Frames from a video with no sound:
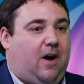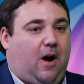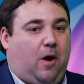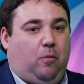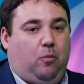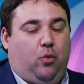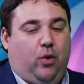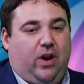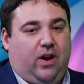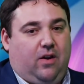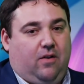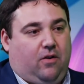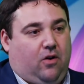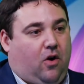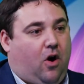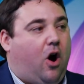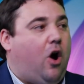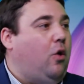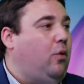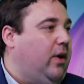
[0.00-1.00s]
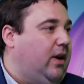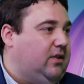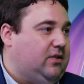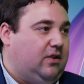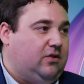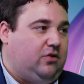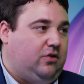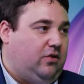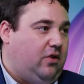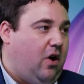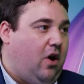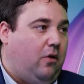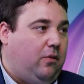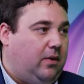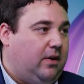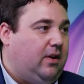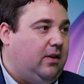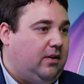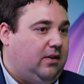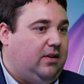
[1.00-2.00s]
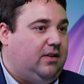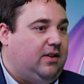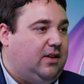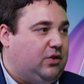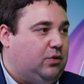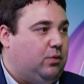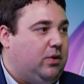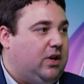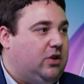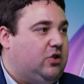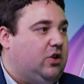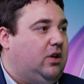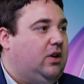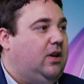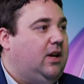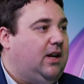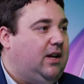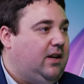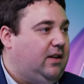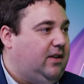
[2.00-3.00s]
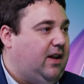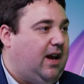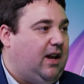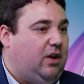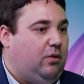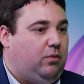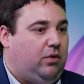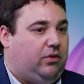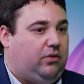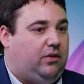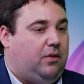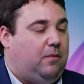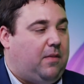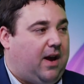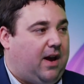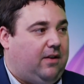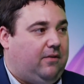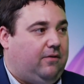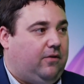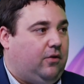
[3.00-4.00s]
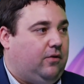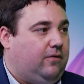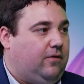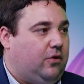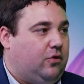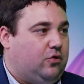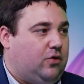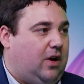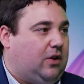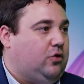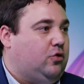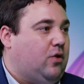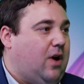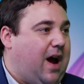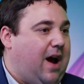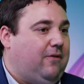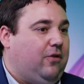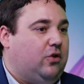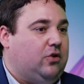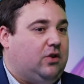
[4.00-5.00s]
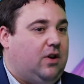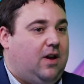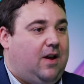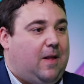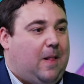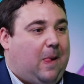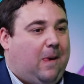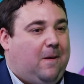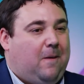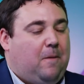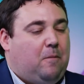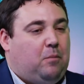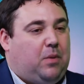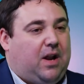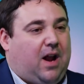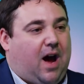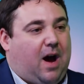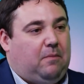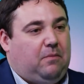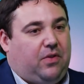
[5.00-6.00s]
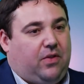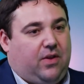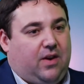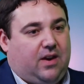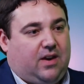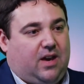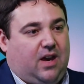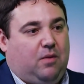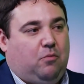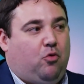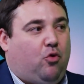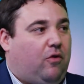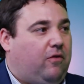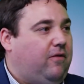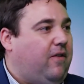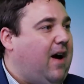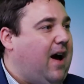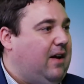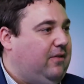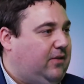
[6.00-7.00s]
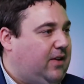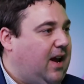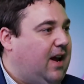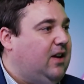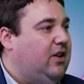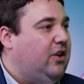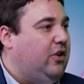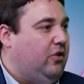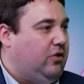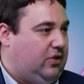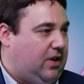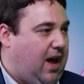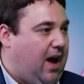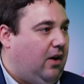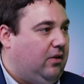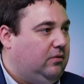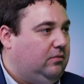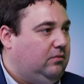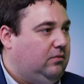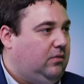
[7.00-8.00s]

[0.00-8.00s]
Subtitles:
We are always, as you know, in this region, inundated with demand for truck drivers. But I'm thinking more 5, 10 years out.